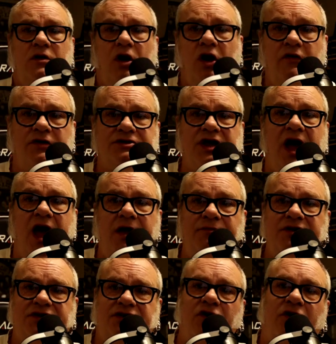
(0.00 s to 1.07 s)
Over time,
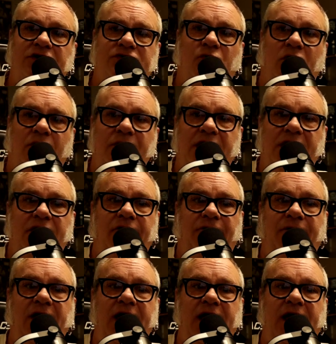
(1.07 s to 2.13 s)
these scars will begin to
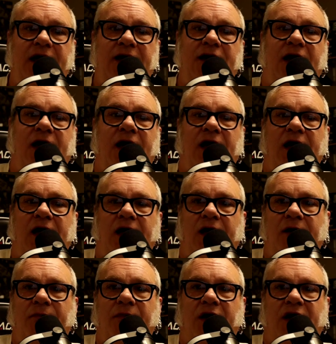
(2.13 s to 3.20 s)
fade
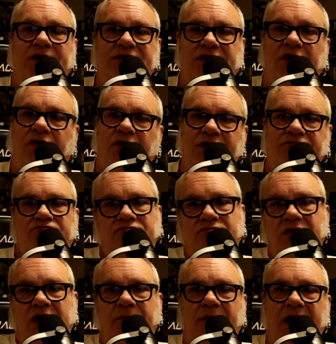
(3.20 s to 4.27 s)
um, until it,
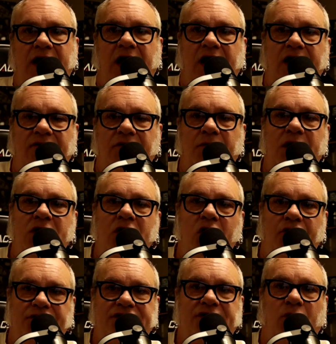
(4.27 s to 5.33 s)
it may not even be
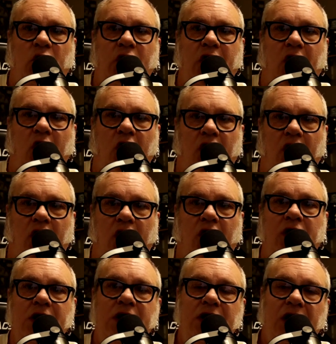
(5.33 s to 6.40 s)
noticeable at
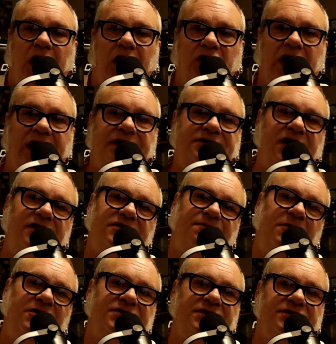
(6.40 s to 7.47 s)
all a lot of times
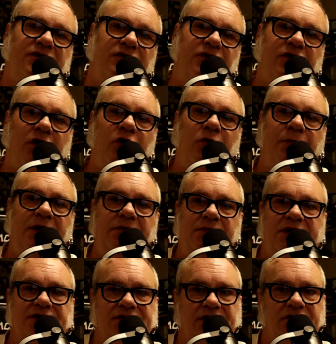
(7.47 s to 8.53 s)
piercings will look open
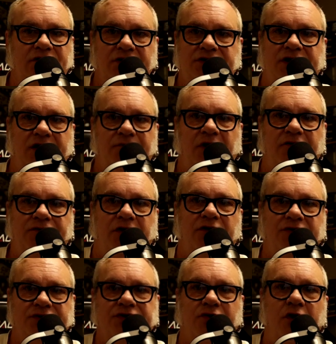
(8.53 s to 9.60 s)
because it looks like both the
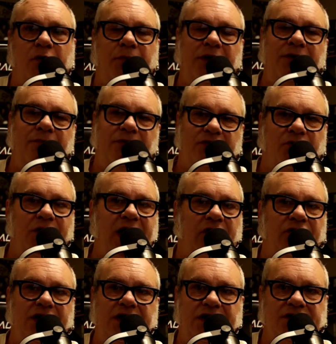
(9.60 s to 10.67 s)
holes are open, but the
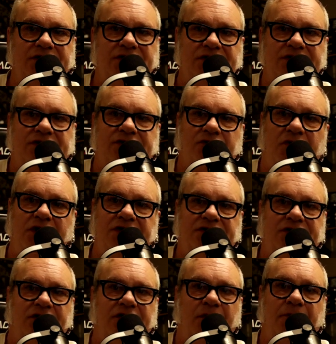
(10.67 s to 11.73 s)
reality is is it's already
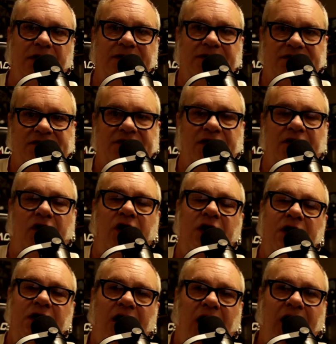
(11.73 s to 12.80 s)
sealed up in the center.
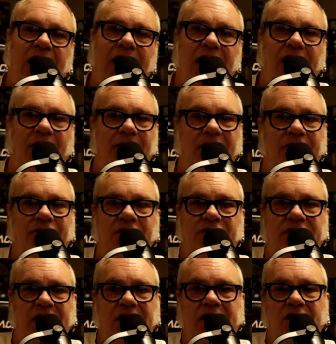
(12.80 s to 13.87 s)
Um, if you
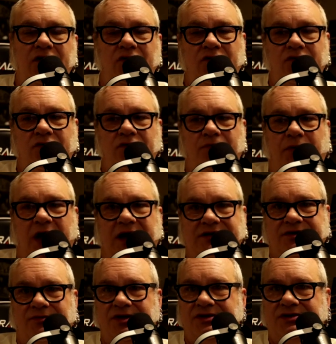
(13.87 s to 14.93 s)
think you
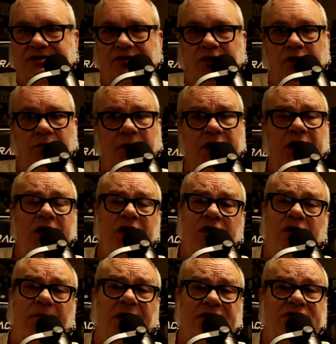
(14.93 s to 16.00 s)
possibly still open,
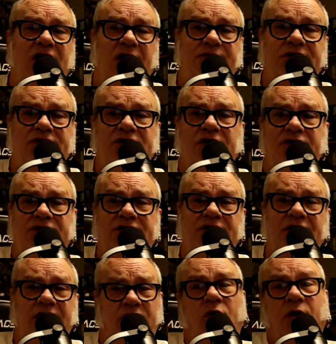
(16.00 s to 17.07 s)
your best option is to go see,
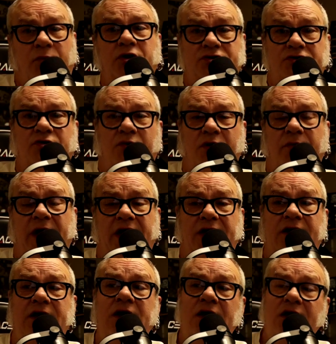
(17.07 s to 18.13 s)
and you want to put jewelry back
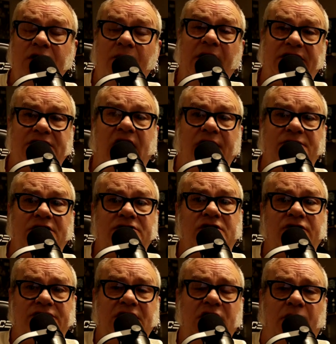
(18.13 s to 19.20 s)
in. Your best option is
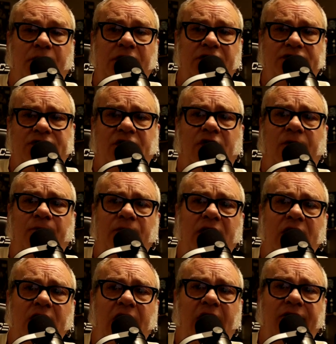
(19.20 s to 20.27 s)
go see your piercer,
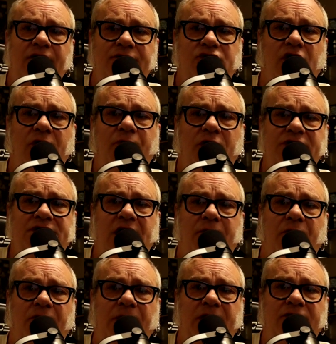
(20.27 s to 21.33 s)
have them try to put a
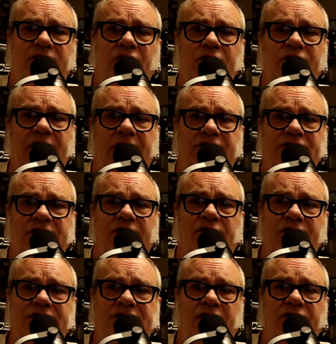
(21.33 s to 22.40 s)
taper pin through. That'll
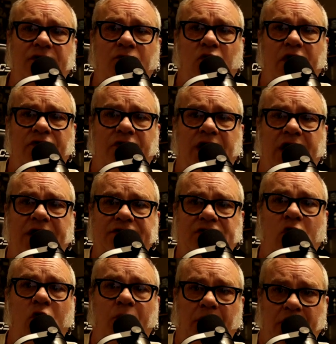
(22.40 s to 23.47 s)
generally tell them whether or not it's
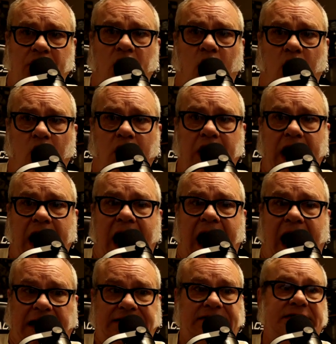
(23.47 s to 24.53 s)
open or
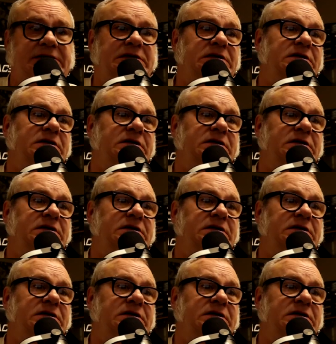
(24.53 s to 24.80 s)
not.